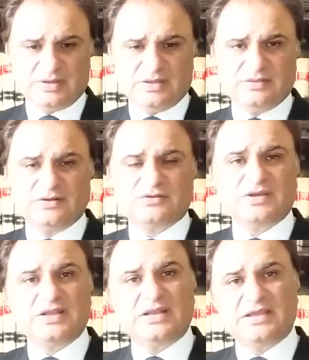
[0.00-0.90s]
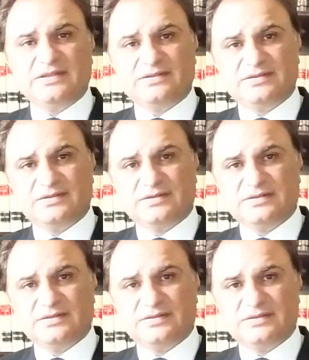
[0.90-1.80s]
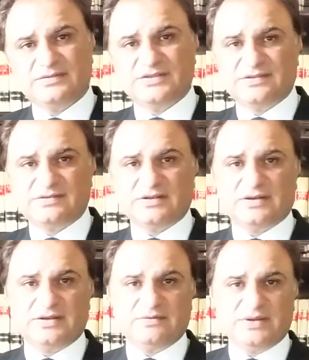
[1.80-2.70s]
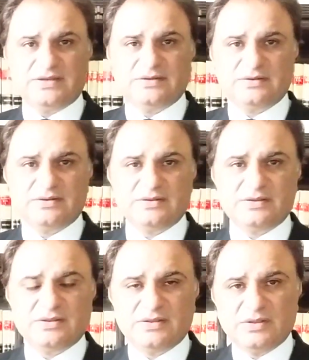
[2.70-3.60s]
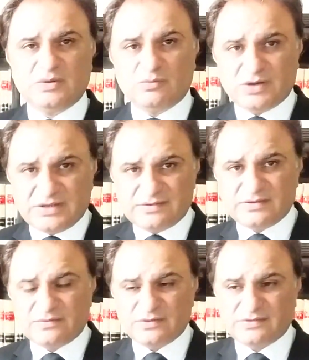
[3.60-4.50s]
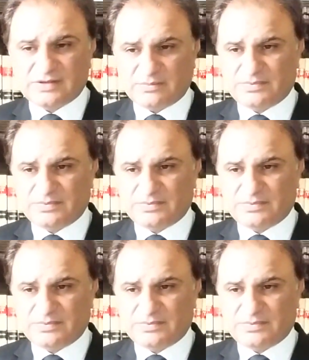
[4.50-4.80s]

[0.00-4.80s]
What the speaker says: and the trial has just started, right? What is the first step?